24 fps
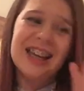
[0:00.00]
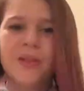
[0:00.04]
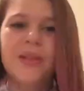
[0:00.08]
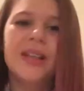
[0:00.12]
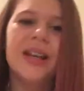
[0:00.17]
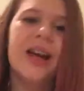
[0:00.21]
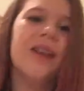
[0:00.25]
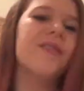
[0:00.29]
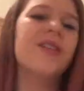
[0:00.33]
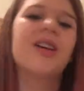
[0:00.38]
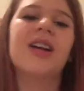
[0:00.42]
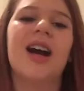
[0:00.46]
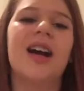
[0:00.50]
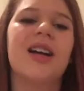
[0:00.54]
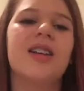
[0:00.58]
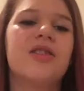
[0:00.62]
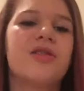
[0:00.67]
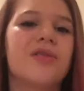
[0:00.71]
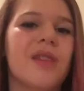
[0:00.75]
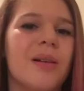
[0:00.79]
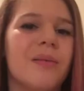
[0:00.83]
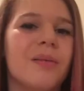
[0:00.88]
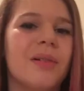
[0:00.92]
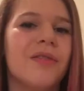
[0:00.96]
We never got in
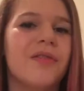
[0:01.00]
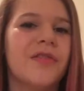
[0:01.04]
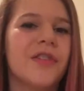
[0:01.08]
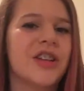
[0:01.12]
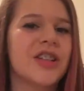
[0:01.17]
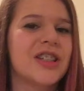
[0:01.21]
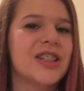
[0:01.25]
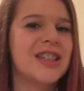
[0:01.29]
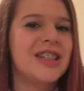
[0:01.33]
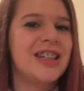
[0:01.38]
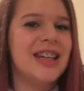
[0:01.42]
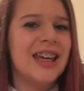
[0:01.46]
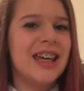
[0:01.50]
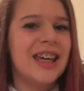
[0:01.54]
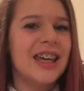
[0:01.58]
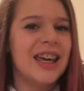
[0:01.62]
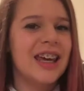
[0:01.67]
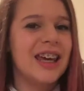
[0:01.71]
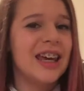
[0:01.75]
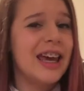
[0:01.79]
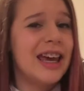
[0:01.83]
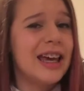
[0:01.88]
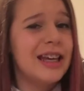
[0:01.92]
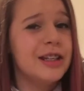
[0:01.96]
trouble for
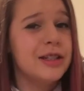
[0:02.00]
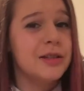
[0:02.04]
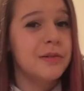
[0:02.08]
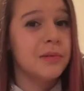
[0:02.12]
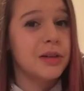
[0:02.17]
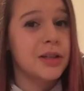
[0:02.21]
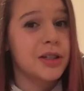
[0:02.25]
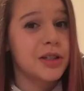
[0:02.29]
sneaking into